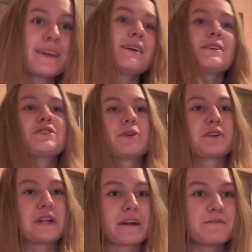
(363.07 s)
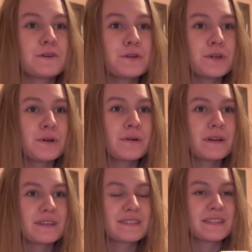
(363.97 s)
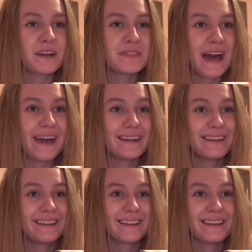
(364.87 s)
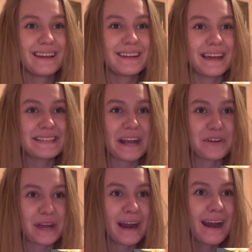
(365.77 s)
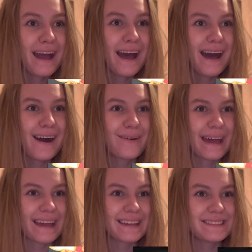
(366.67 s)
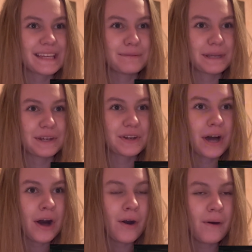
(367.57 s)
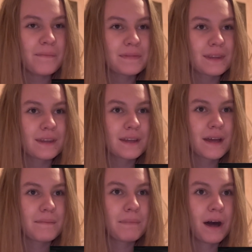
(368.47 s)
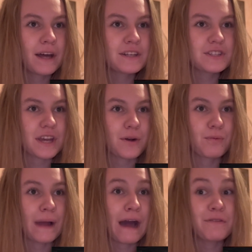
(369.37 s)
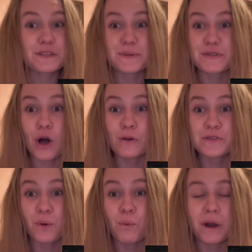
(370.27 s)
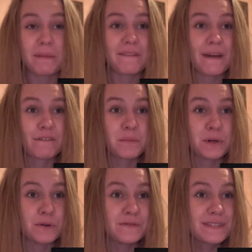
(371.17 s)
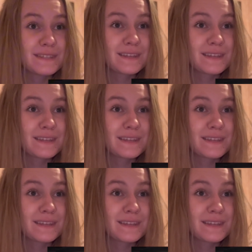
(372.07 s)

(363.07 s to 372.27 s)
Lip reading: Shoulder neck voodoo, stuck that. Nice hair there. Okay, continuing to go. Punch and around. This was also one of my favorite moves.